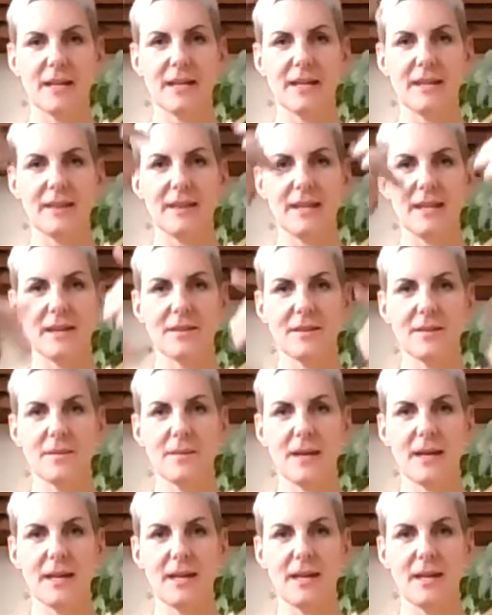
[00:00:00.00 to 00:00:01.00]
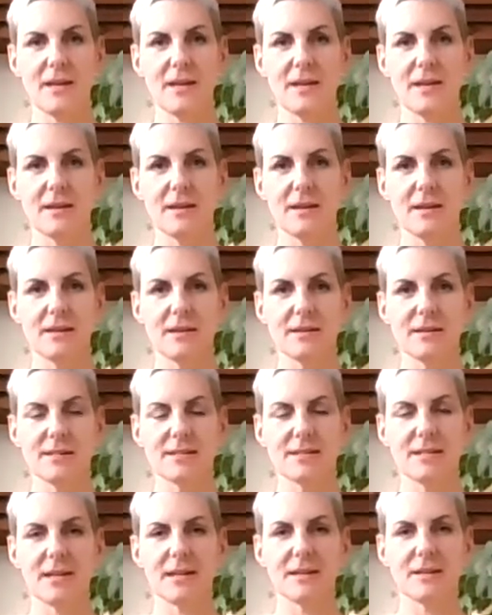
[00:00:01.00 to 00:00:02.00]
And the other way,
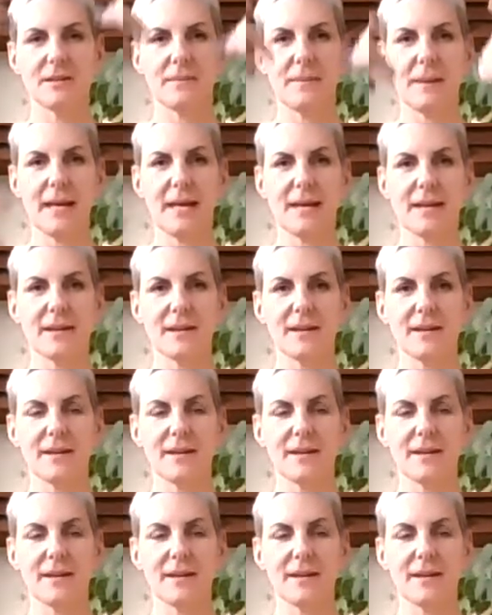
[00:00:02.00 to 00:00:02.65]
circle back.